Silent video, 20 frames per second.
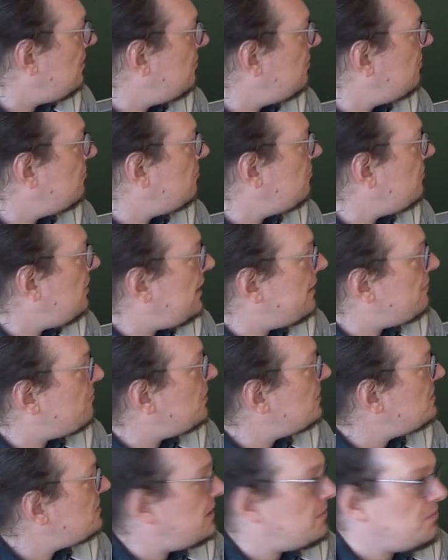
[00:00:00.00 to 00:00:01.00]
uh, like
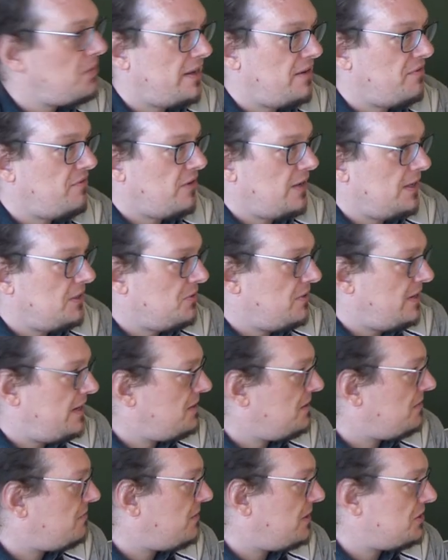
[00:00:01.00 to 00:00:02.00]
one template file to
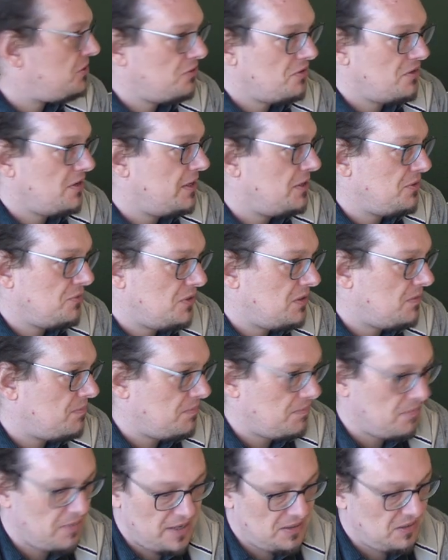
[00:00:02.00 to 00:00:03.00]
edit, why shouldn't I do the
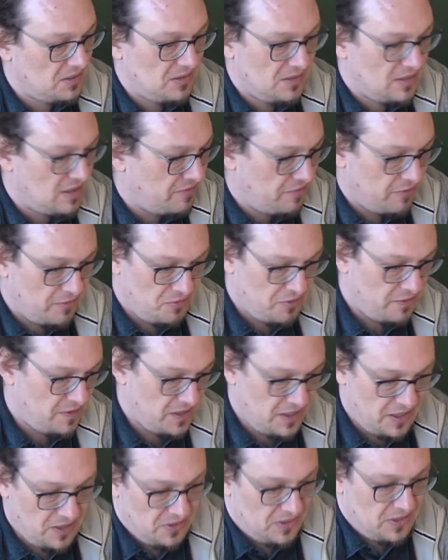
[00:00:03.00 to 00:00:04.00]
basic stuff from
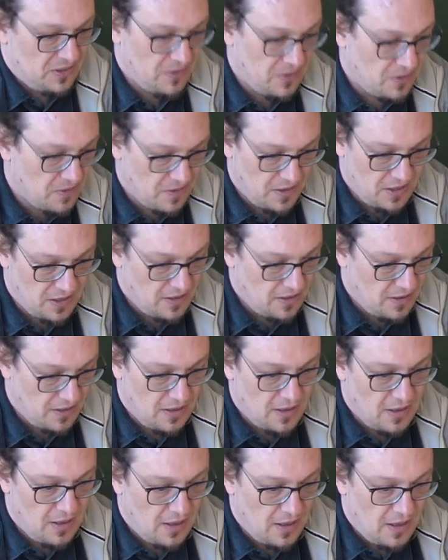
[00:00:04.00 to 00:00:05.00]
20 years ago?
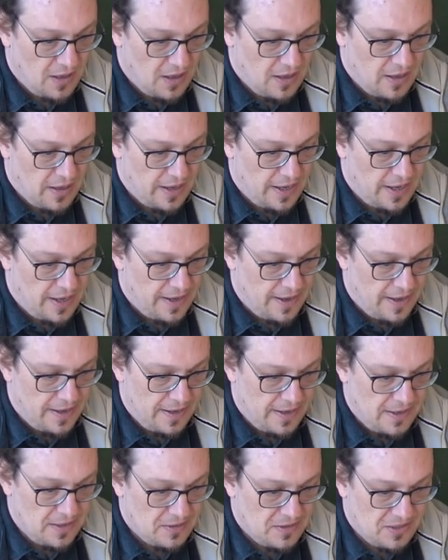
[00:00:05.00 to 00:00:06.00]

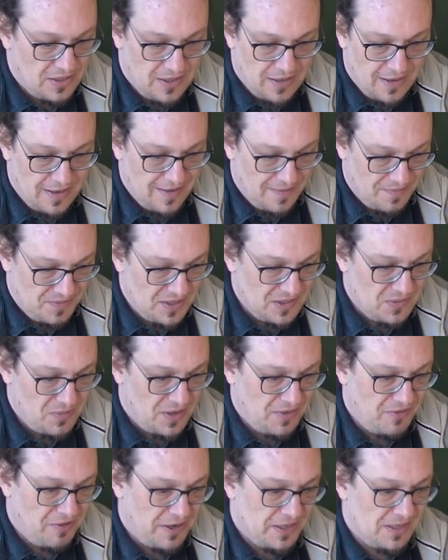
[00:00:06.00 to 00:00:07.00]
And this
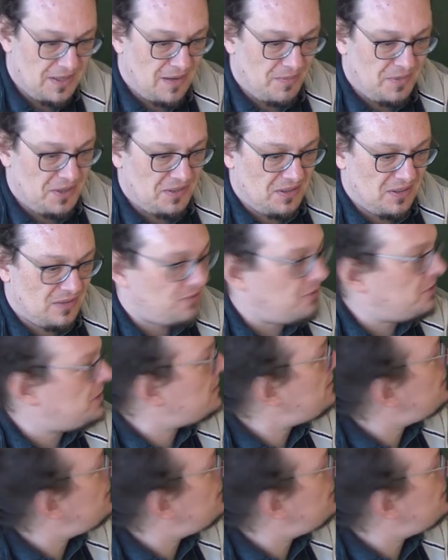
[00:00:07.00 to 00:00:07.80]
one, for example, this is for the